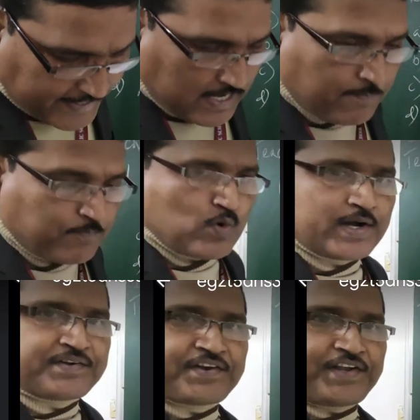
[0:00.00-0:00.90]
an
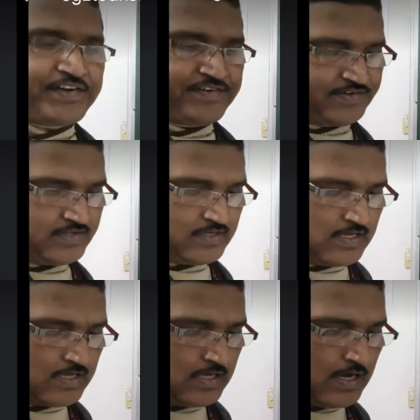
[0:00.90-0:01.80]
upward trend?
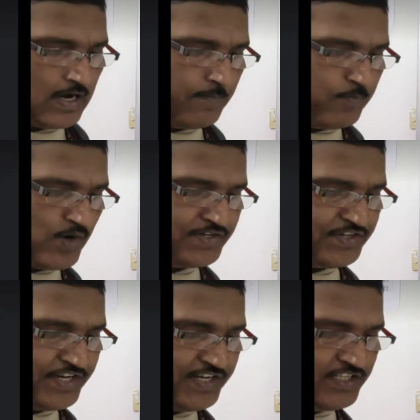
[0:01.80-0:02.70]
Upward
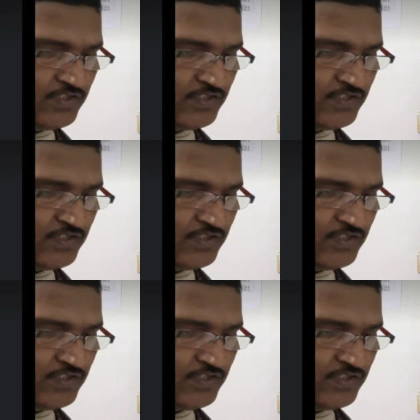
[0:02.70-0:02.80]
trend is